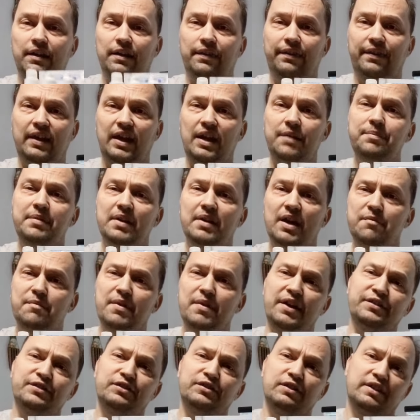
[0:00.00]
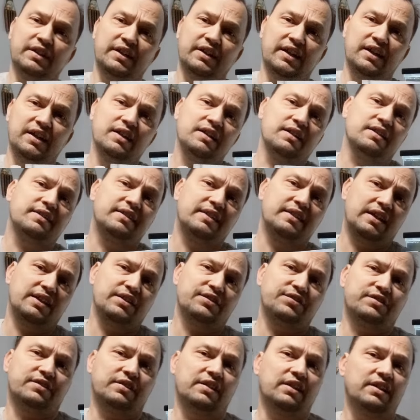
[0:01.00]
the API Master Kit
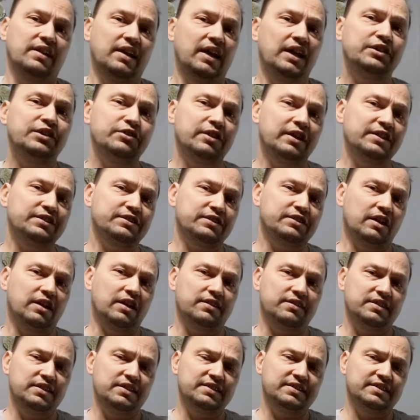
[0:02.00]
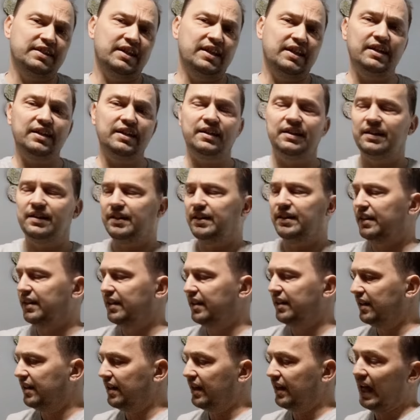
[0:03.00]
tests nitrates on this tank
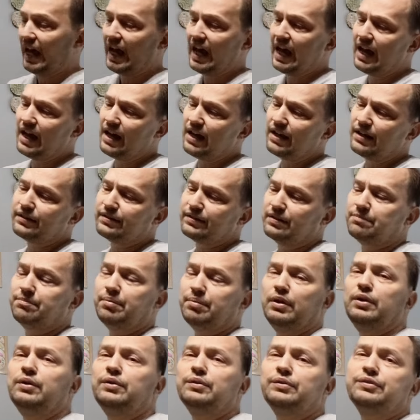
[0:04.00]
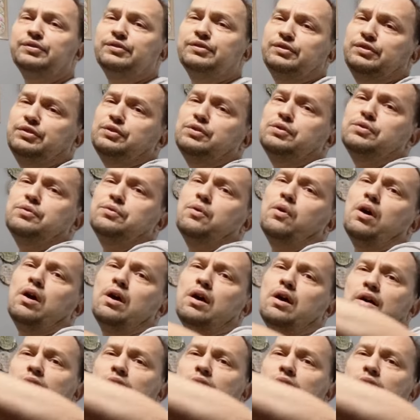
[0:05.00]
as opposed to